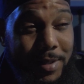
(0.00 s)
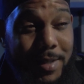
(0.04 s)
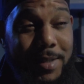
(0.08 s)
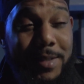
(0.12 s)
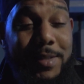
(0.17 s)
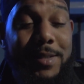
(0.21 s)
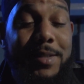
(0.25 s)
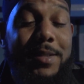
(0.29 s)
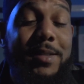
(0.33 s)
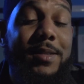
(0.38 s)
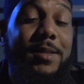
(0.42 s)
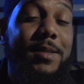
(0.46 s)
it's
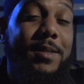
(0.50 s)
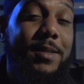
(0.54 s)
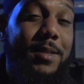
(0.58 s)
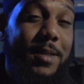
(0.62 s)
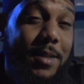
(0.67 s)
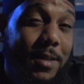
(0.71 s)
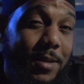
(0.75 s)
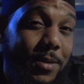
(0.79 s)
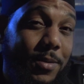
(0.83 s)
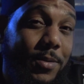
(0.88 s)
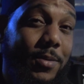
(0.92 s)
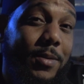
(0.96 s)

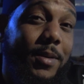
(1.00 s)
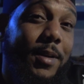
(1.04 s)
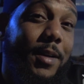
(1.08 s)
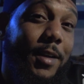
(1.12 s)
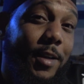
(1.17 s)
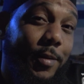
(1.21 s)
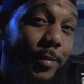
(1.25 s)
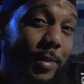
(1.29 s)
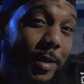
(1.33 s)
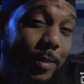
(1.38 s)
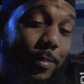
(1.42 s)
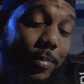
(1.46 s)
still
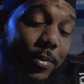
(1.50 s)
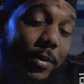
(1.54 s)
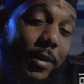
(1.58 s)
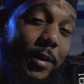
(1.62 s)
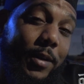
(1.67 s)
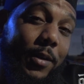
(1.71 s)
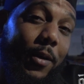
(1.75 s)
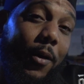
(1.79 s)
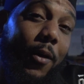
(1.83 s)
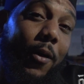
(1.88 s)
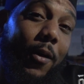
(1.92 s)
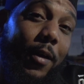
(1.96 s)
gonna be pretty
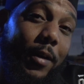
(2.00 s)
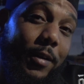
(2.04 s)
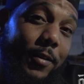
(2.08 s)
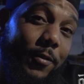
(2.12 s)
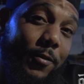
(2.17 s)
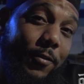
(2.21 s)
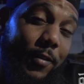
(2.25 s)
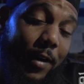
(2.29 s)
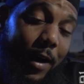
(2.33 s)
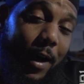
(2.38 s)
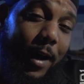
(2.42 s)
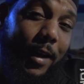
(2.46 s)
hard to
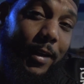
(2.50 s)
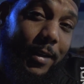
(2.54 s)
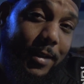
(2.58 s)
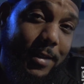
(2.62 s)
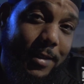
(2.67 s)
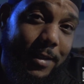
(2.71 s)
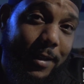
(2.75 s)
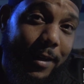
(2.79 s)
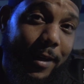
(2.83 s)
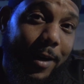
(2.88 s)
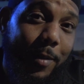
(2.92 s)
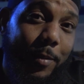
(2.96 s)
find
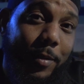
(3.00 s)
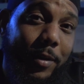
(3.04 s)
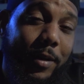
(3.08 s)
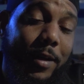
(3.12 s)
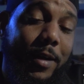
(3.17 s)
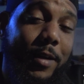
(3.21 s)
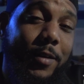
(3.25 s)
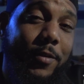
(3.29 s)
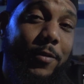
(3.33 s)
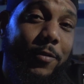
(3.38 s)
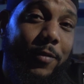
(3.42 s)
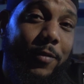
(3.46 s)
this camera under